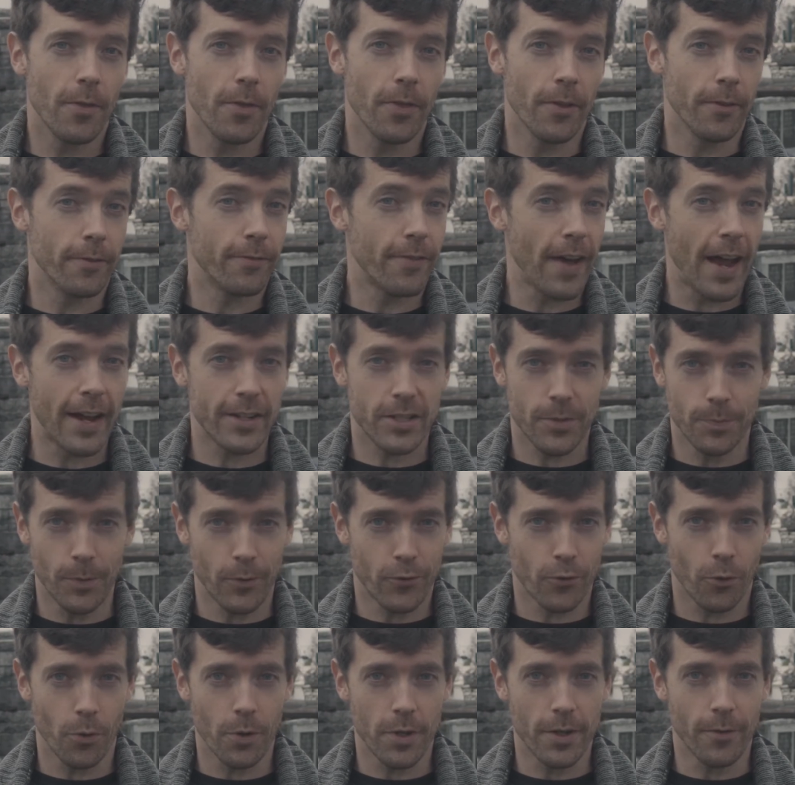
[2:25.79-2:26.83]
the vast
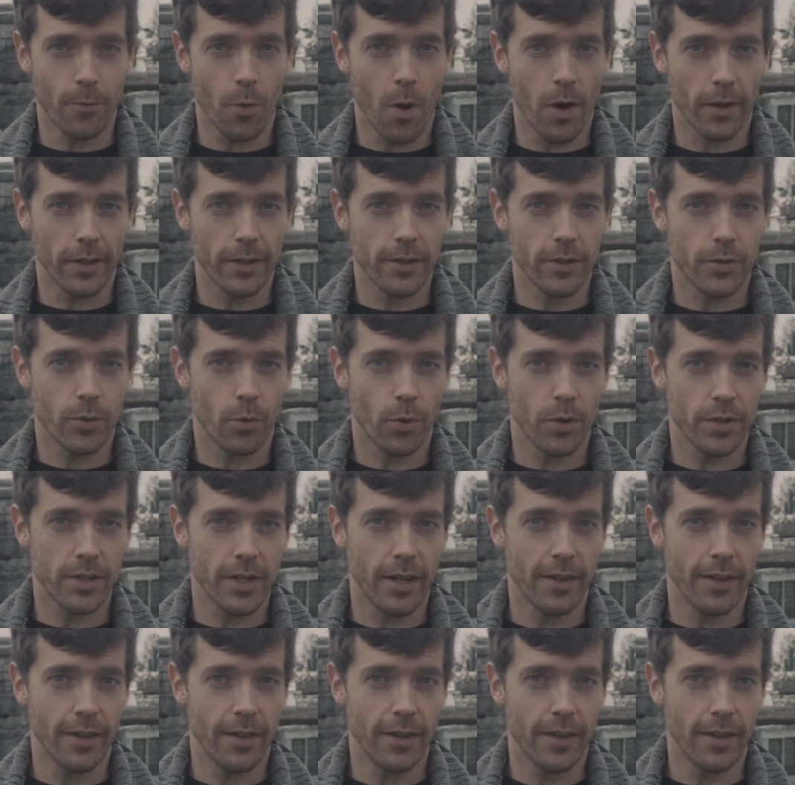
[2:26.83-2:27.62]
majority of walking tours